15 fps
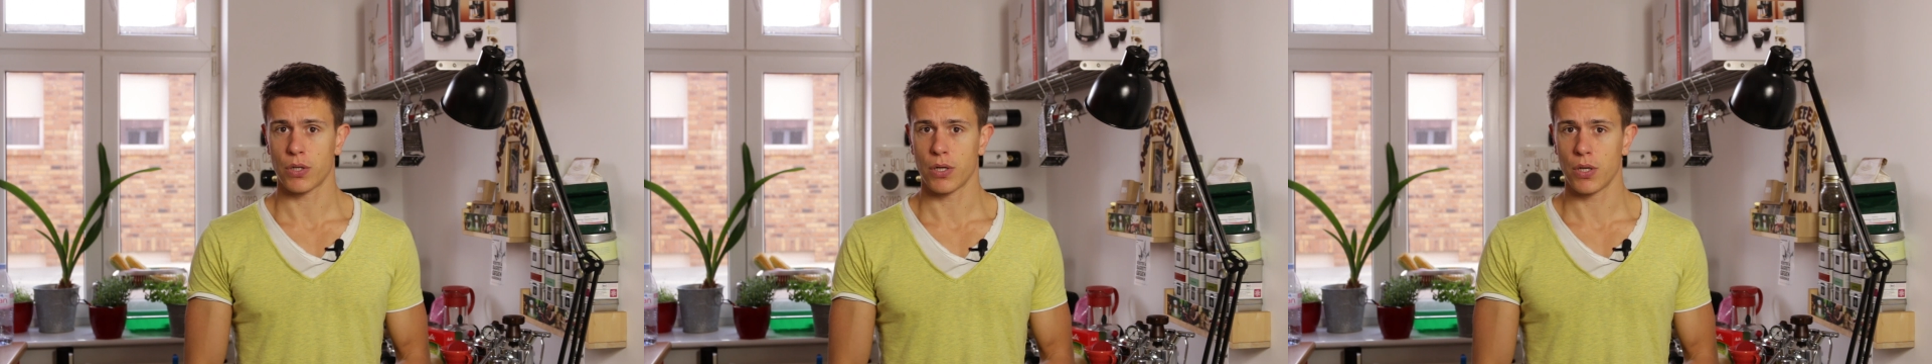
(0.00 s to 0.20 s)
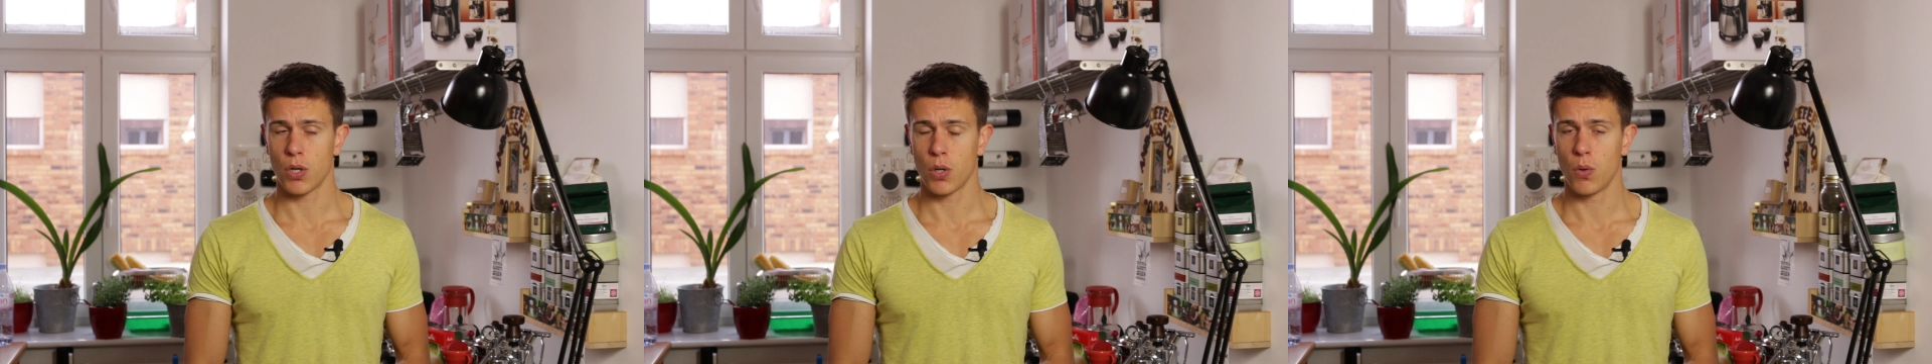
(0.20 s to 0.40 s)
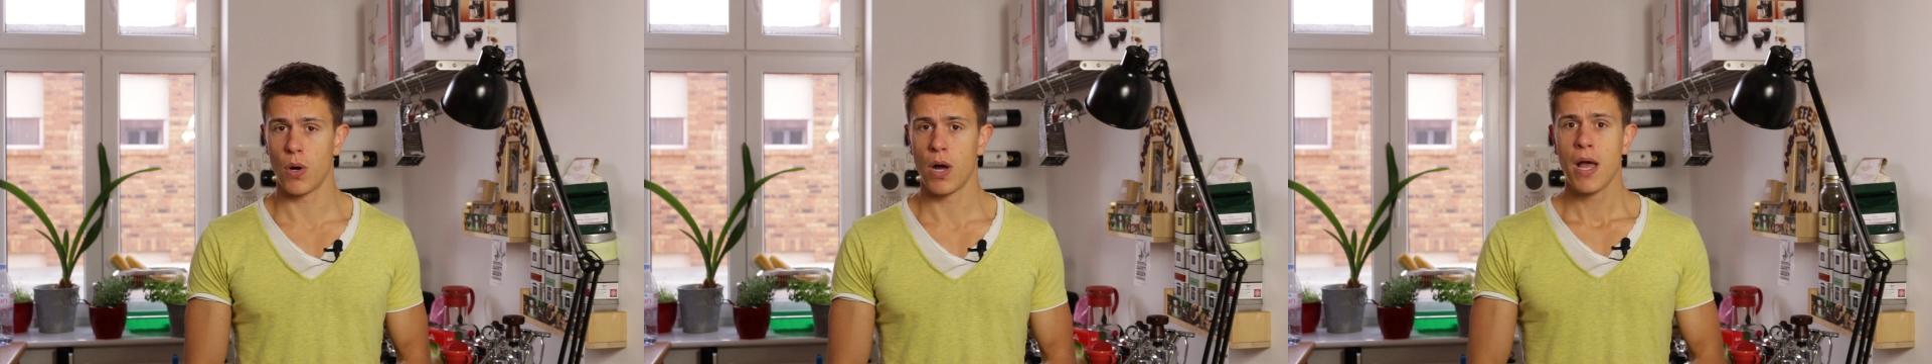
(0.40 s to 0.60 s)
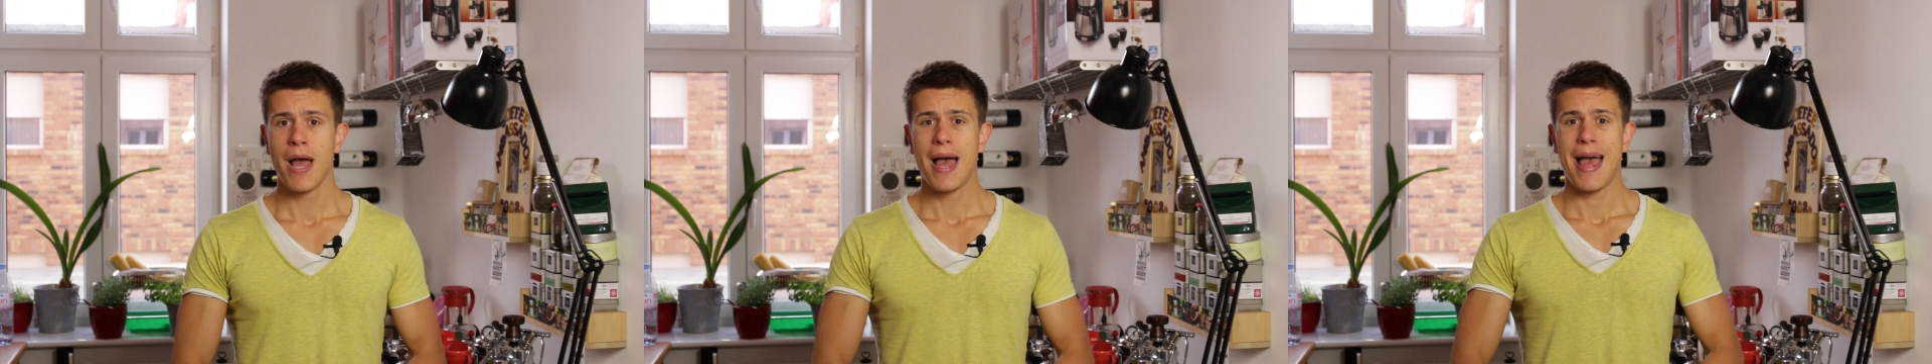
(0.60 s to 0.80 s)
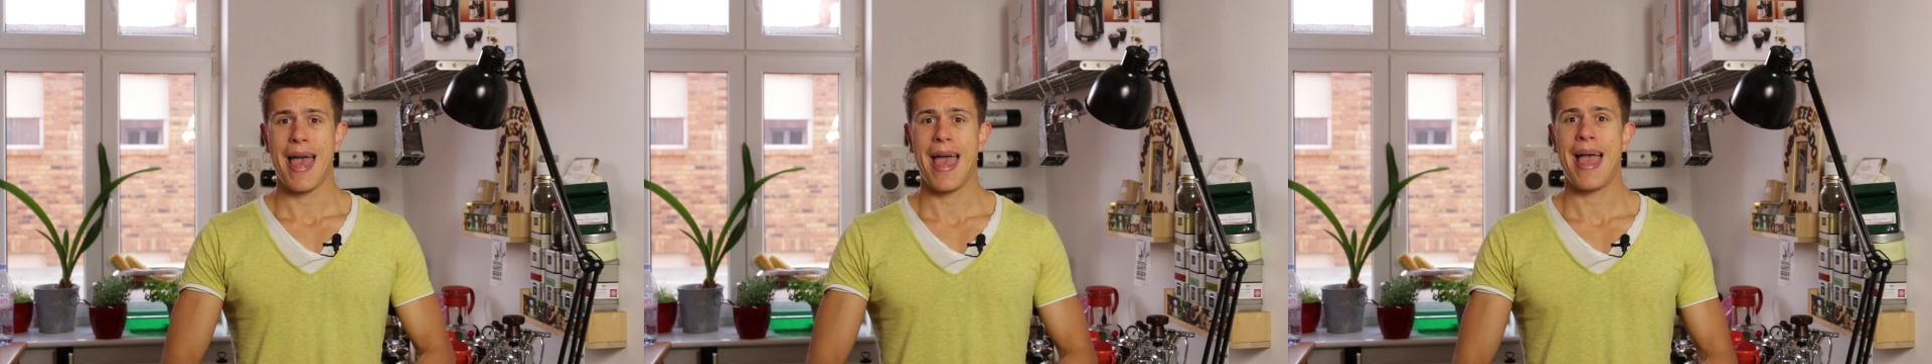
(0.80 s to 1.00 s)
going to
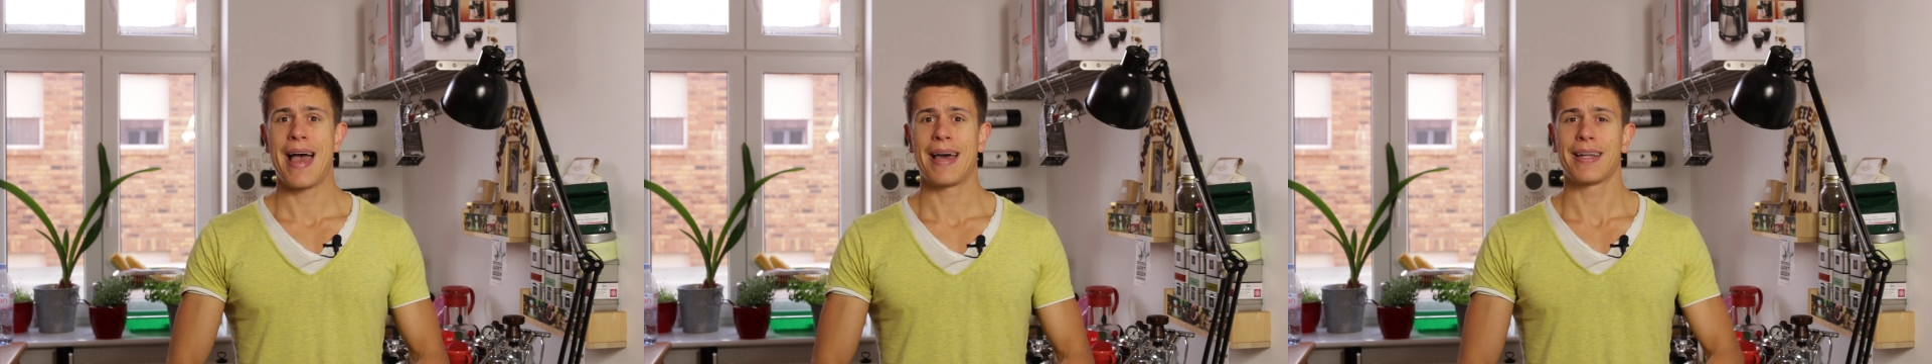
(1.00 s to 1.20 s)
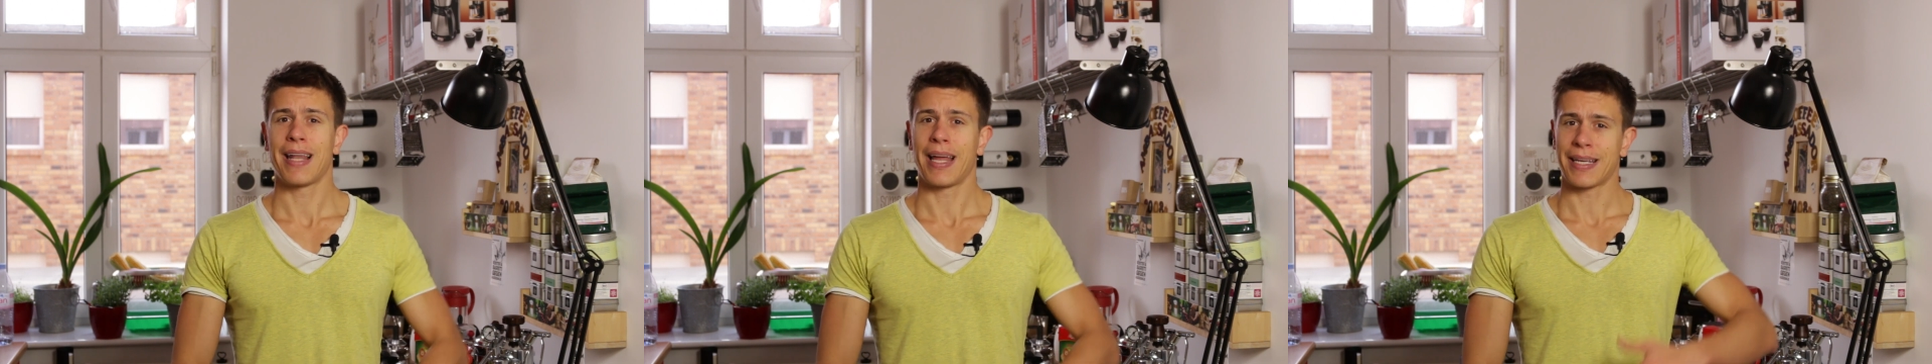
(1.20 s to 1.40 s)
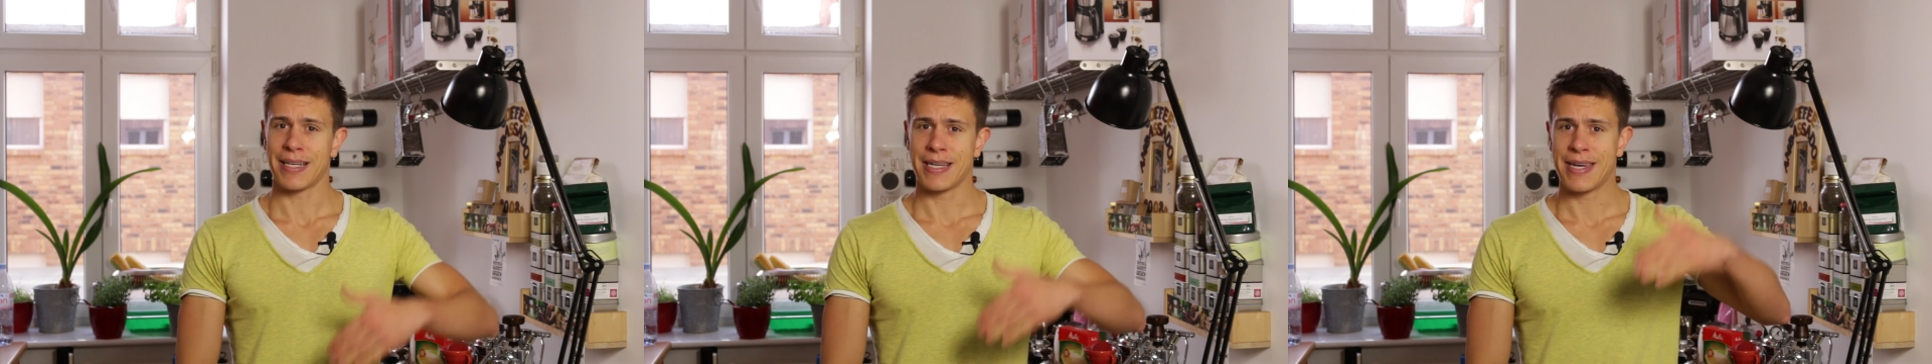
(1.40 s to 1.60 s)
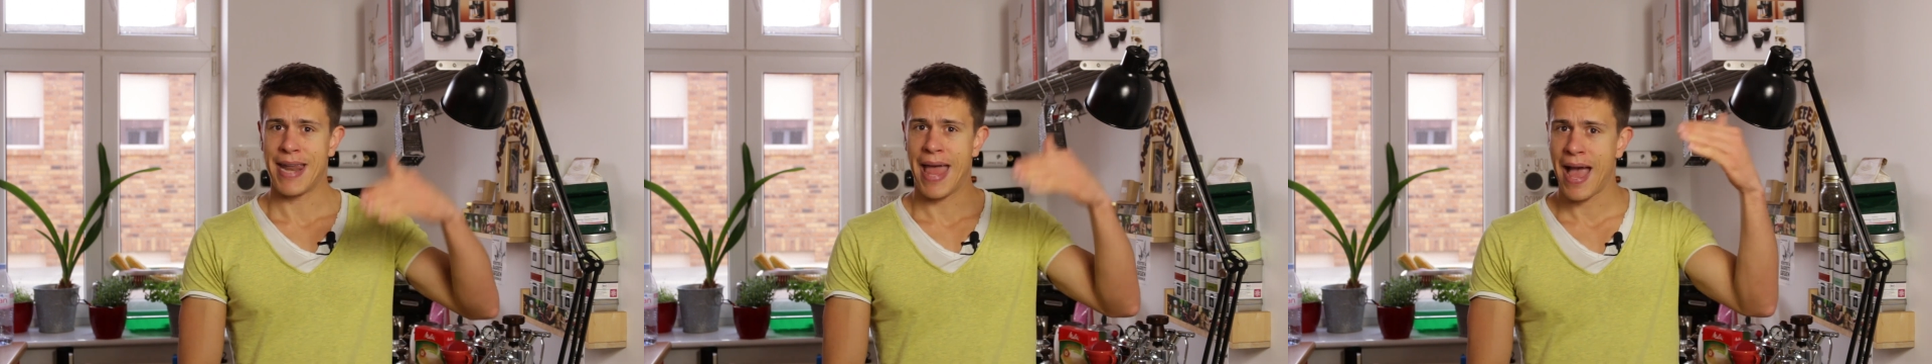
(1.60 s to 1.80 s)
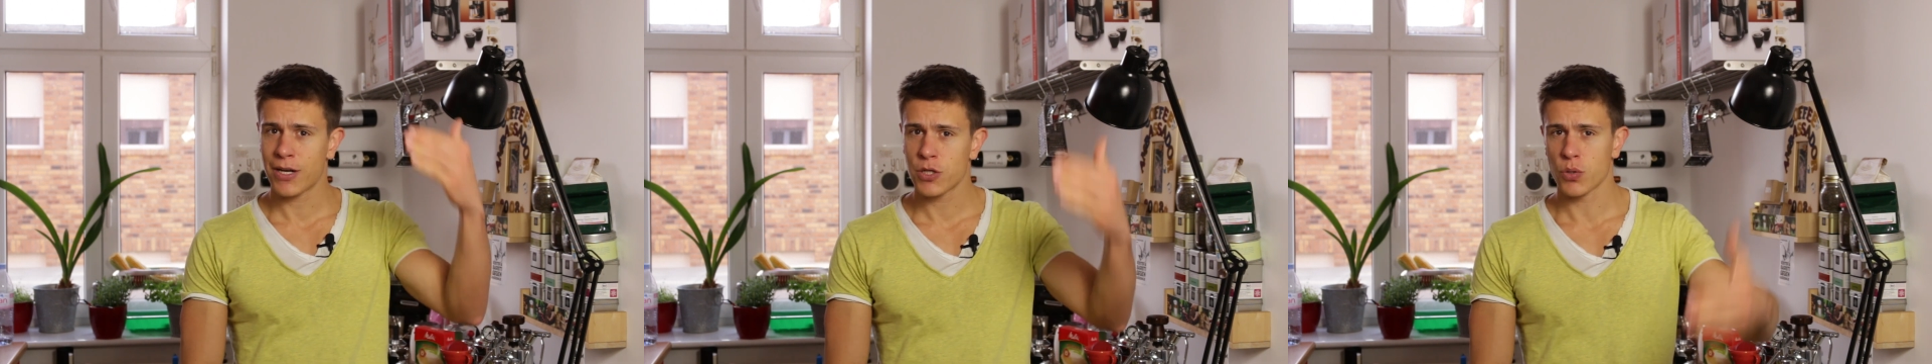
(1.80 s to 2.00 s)
add like a
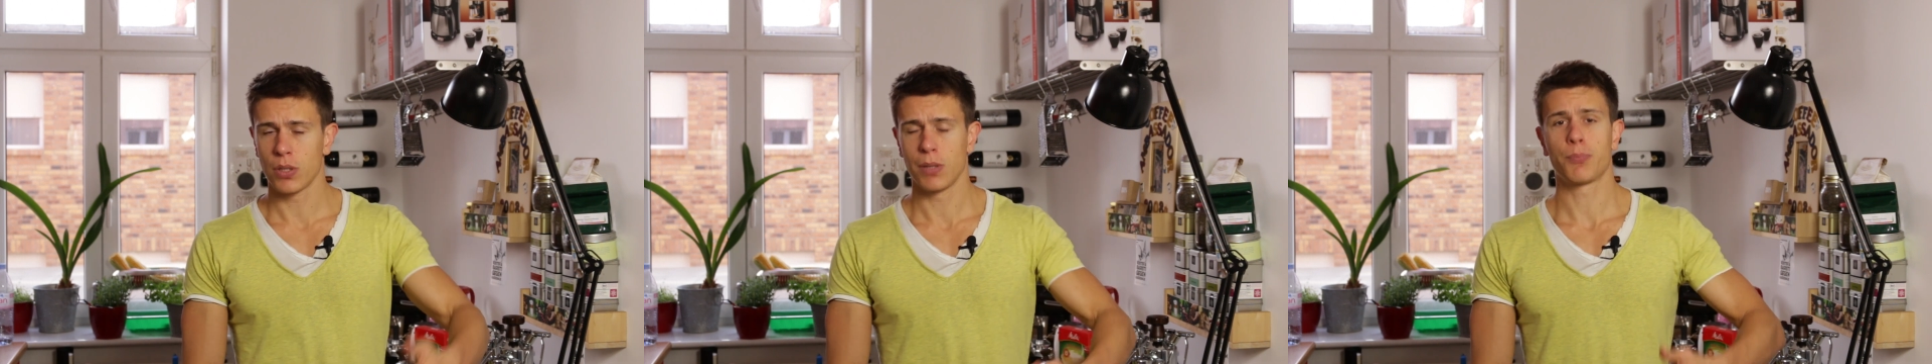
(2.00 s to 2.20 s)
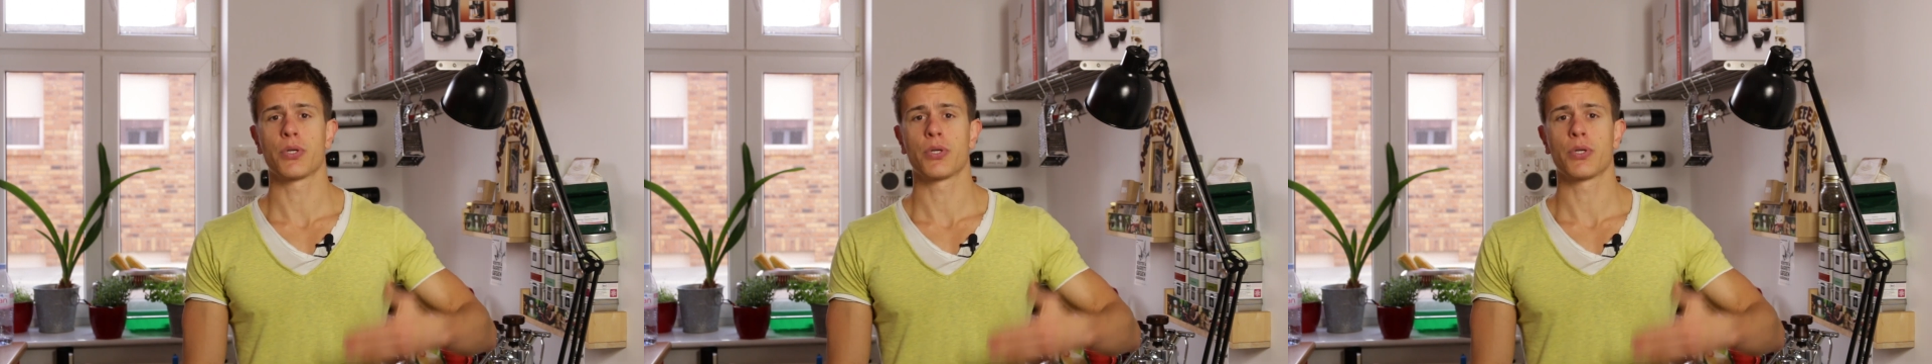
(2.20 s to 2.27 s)
natural